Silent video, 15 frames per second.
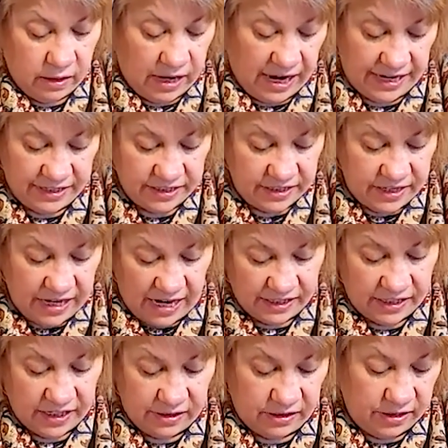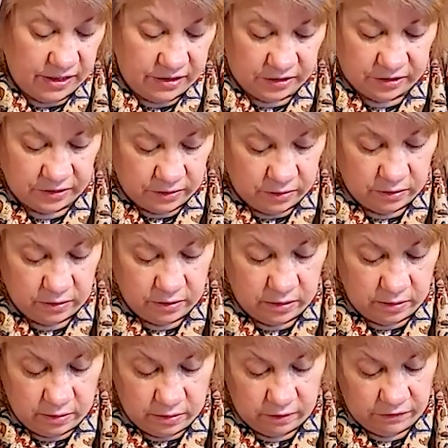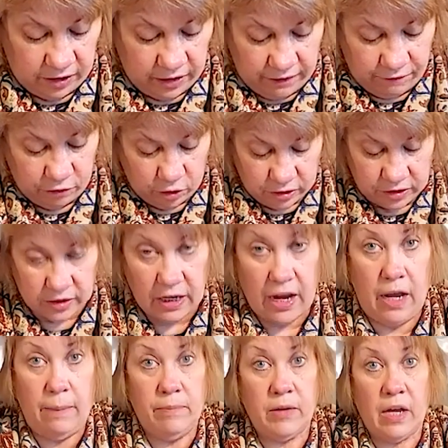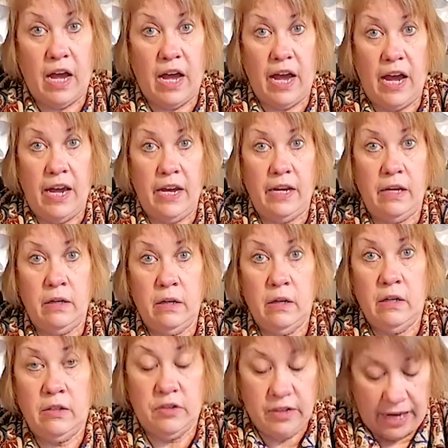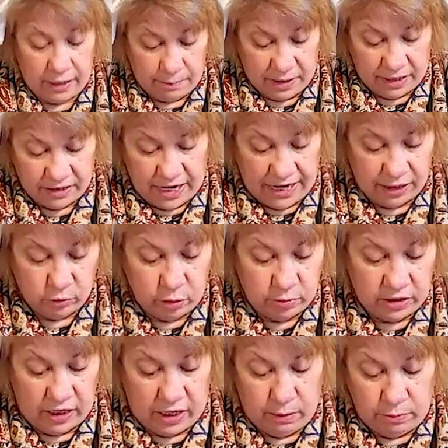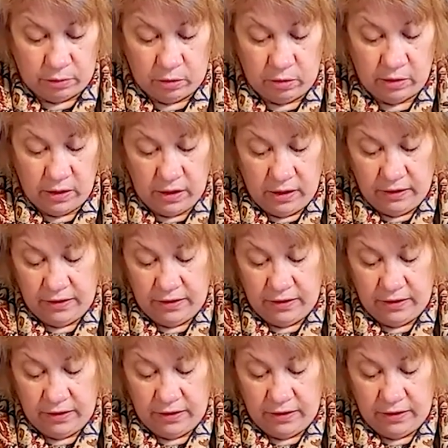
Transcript: I did not get this the very first time. I sat at my dining room table.